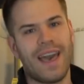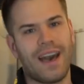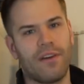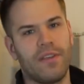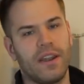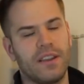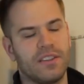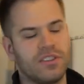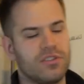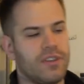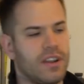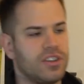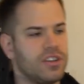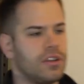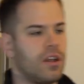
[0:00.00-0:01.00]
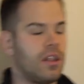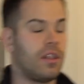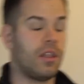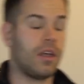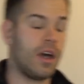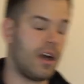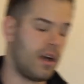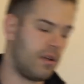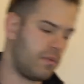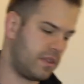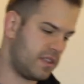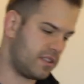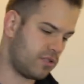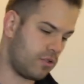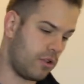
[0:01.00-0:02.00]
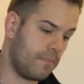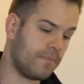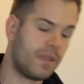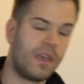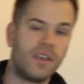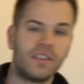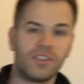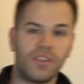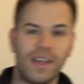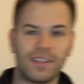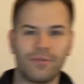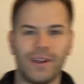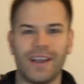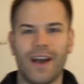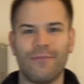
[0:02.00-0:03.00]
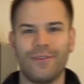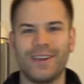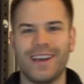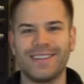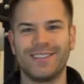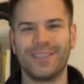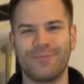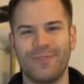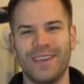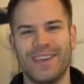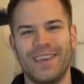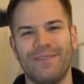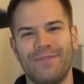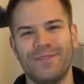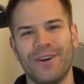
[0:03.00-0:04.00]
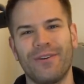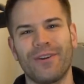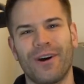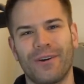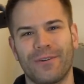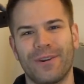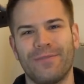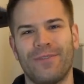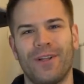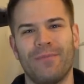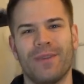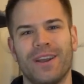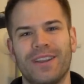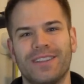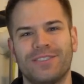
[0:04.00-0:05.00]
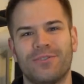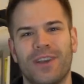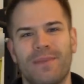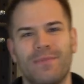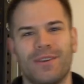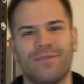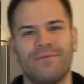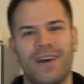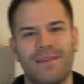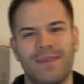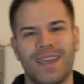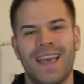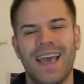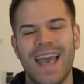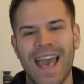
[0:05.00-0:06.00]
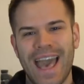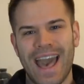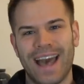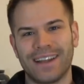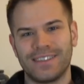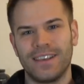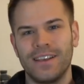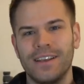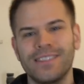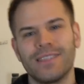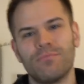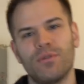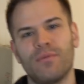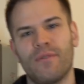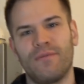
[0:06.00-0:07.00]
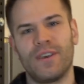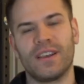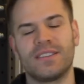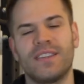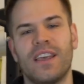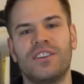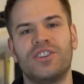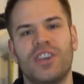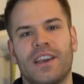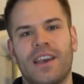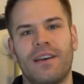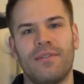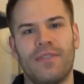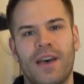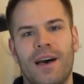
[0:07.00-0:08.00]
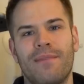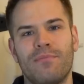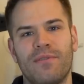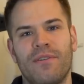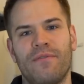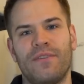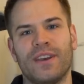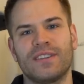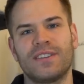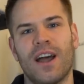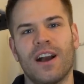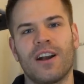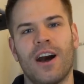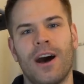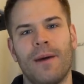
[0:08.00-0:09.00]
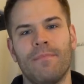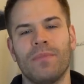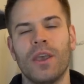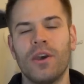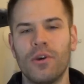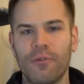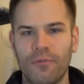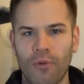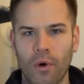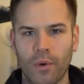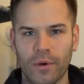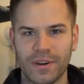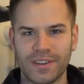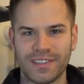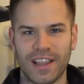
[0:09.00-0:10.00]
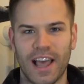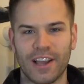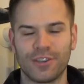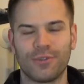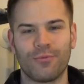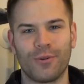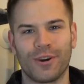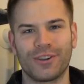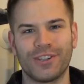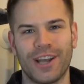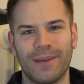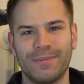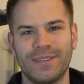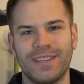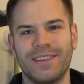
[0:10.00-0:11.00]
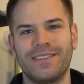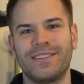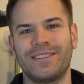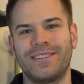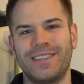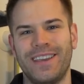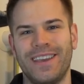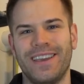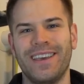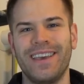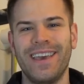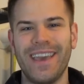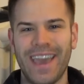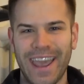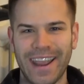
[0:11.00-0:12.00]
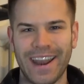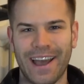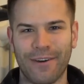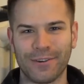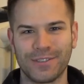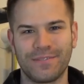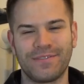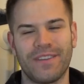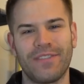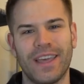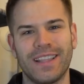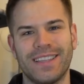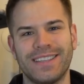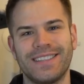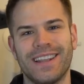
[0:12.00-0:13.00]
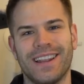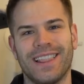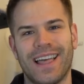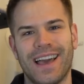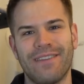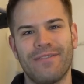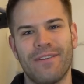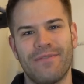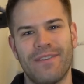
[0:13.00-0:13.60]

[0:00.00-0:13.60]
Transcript: how that is stretched with this group. So that's what I got for you guys this week. If you don't already follow me on Instagram, you can find me at The Movement Fix and check out themovementfix.com/workshops to see 8 hours of stuff like this in a live